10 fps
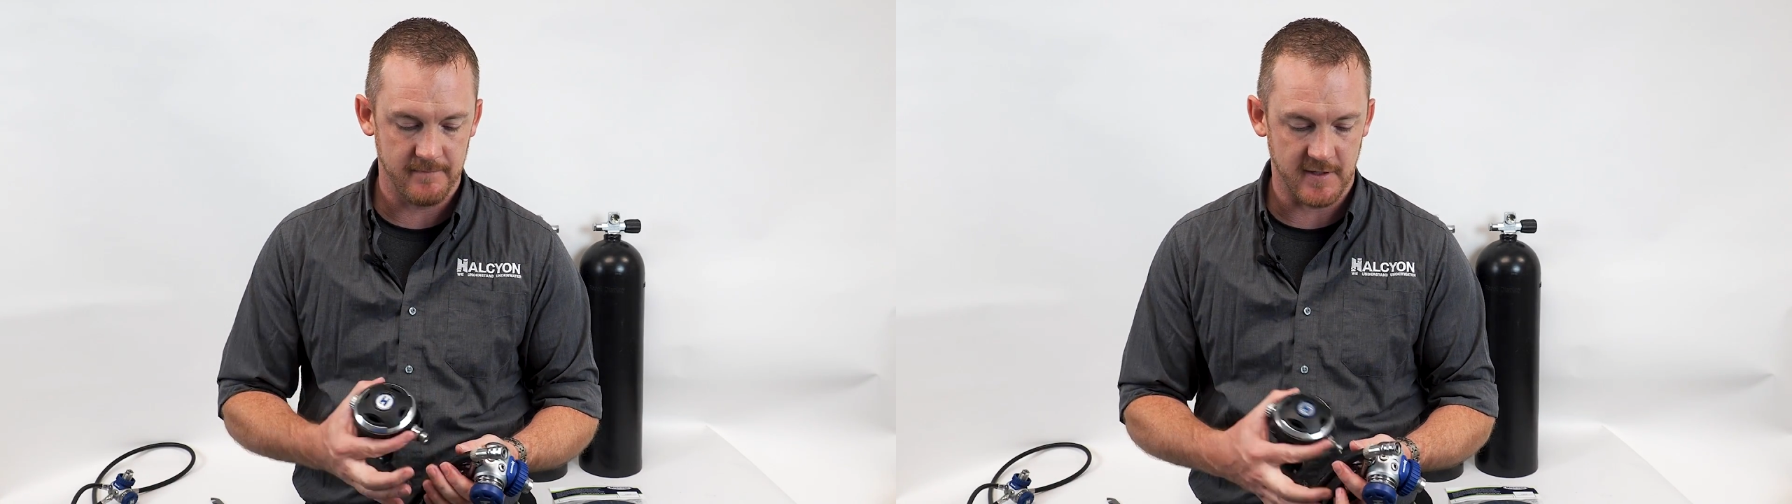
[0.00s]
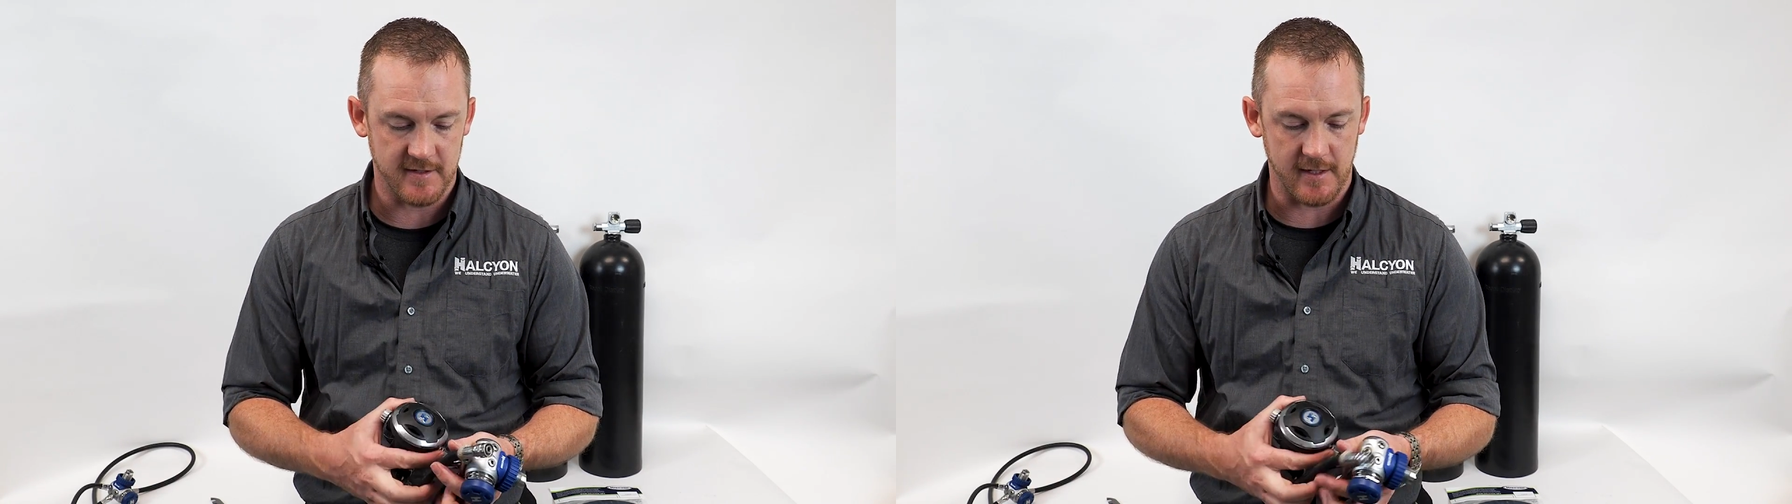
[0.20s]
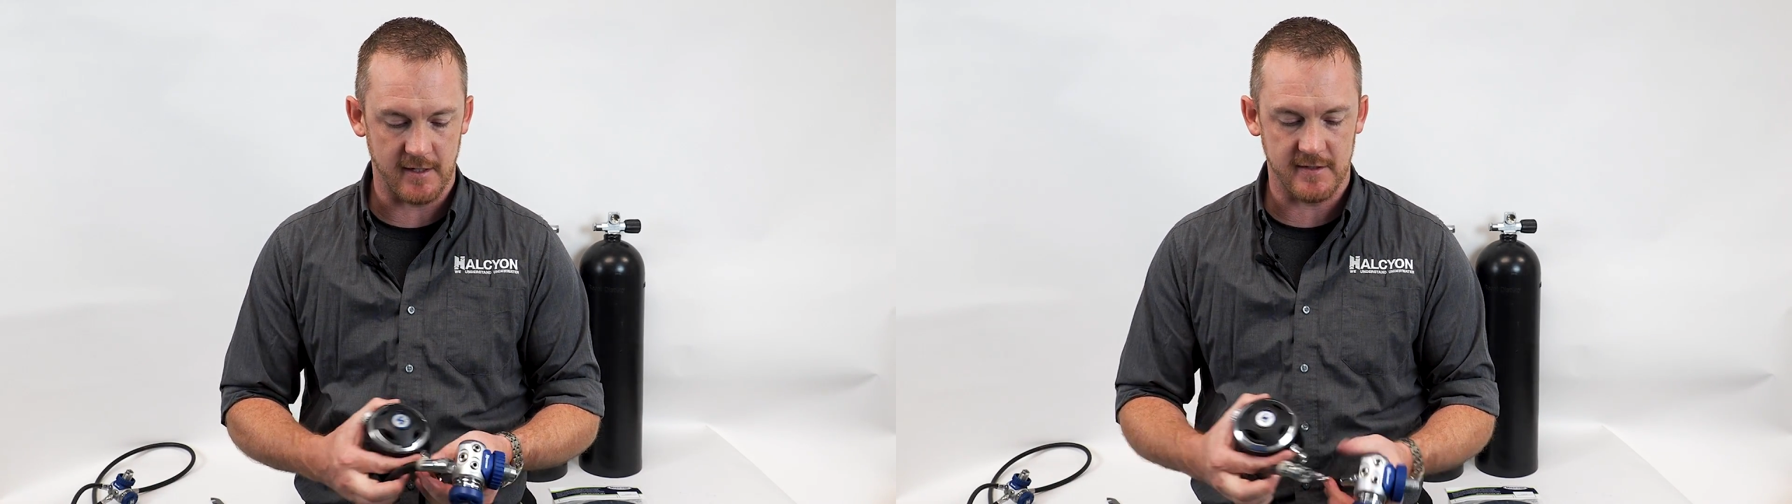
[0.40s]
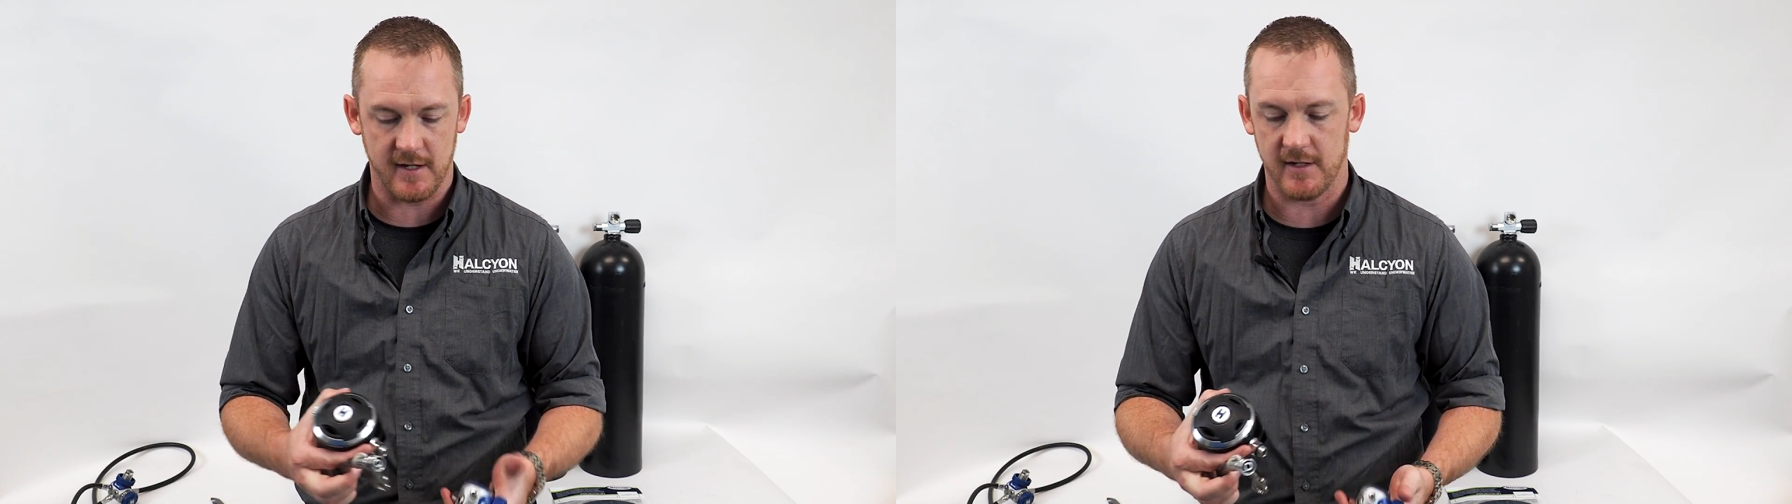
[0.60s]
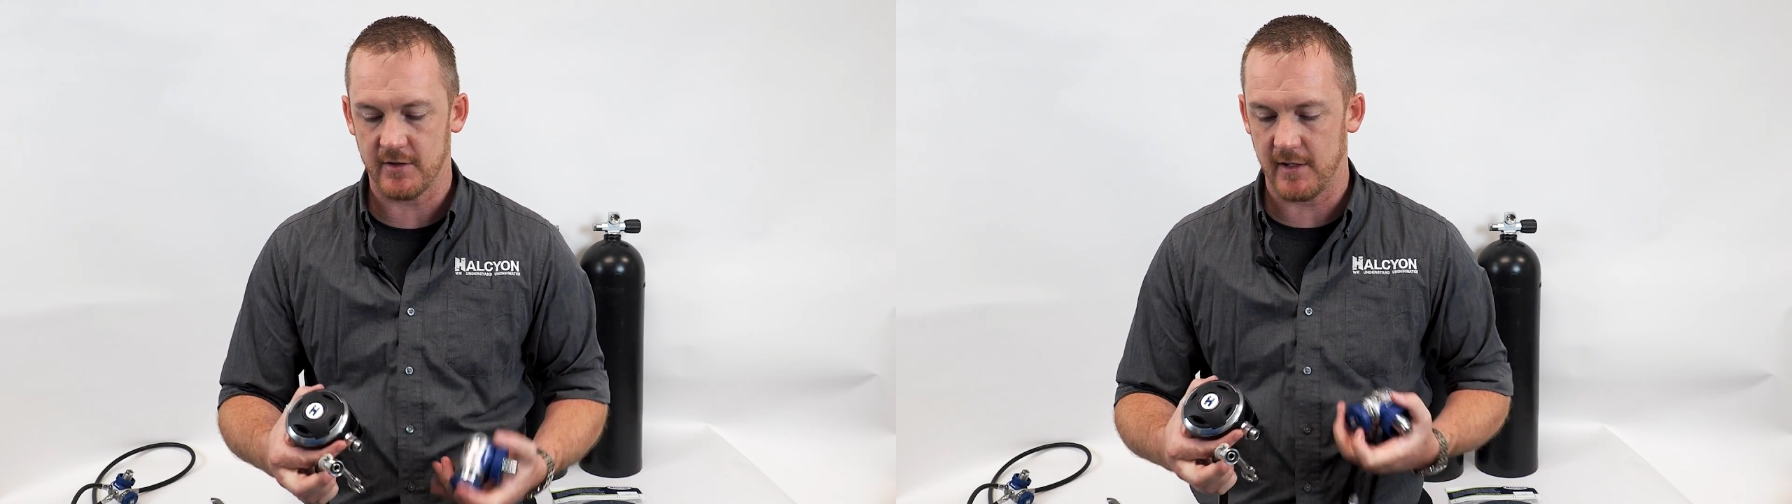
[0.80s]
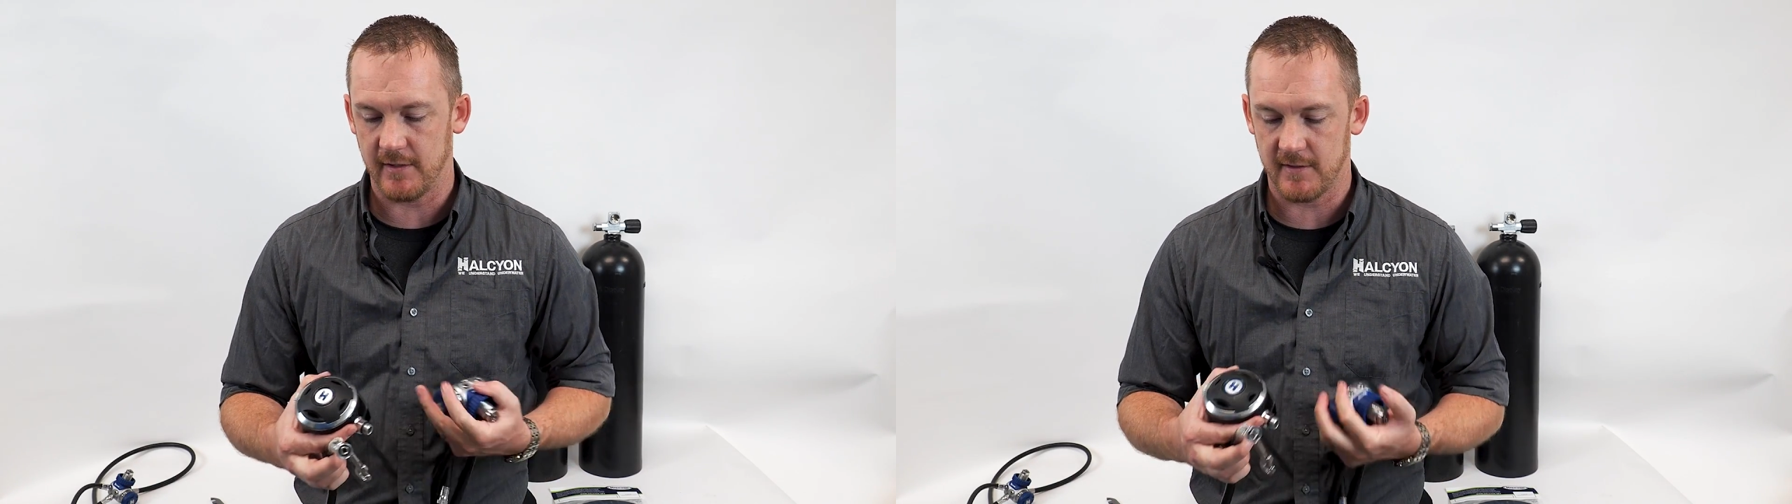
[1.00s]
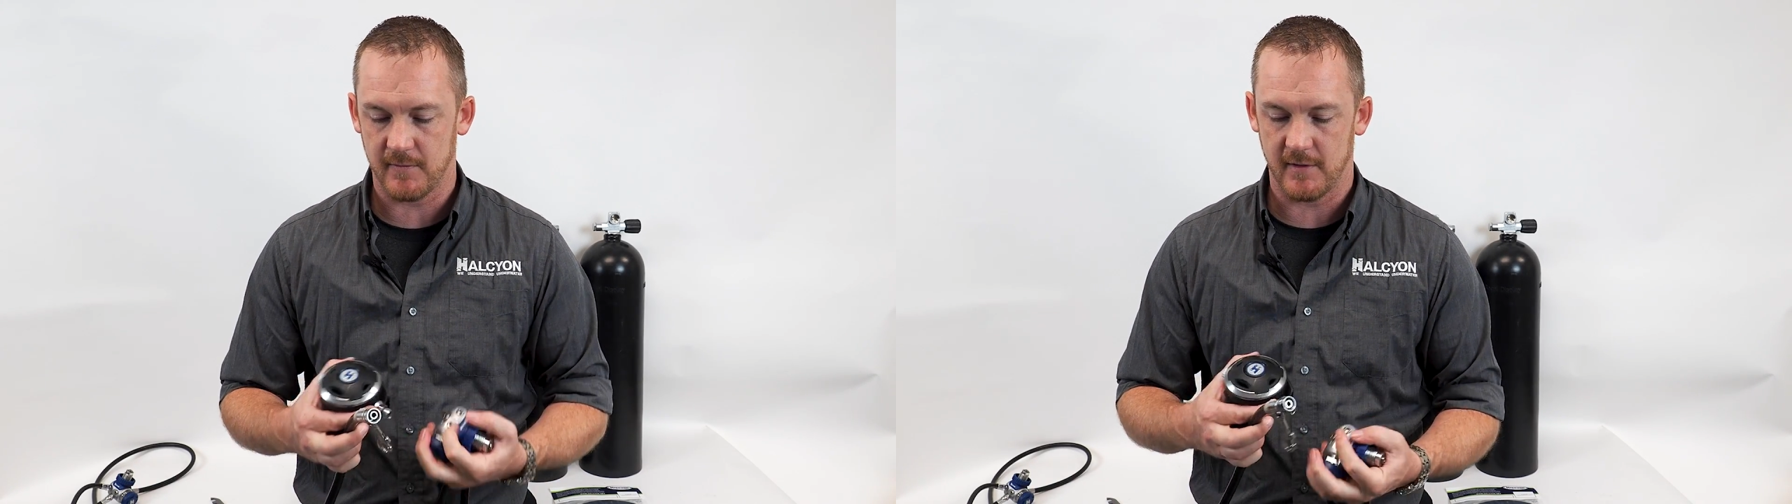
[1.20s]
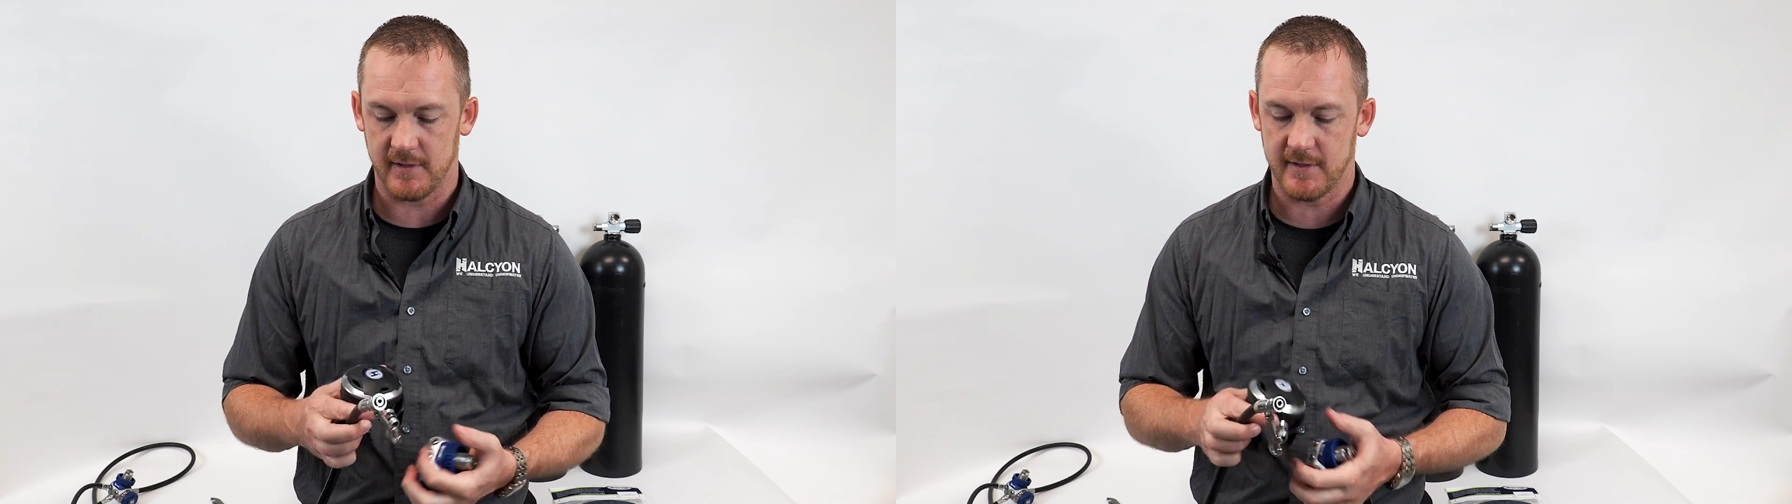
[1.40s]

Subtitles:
The second stage on this one,